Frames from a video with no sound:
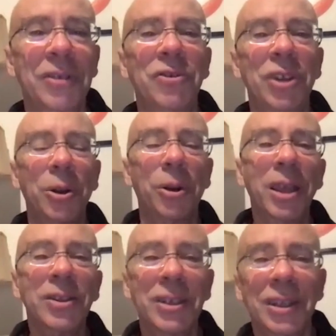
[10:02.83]
of
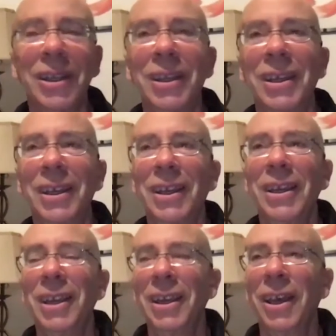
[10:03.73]
generosity.
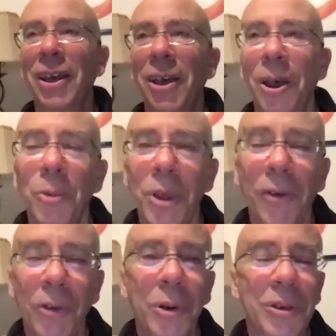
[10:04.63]

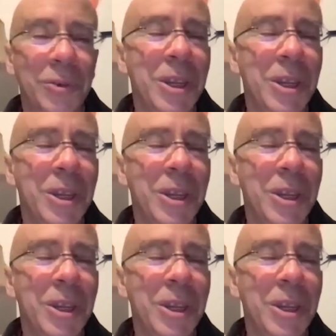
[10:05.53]
Of course,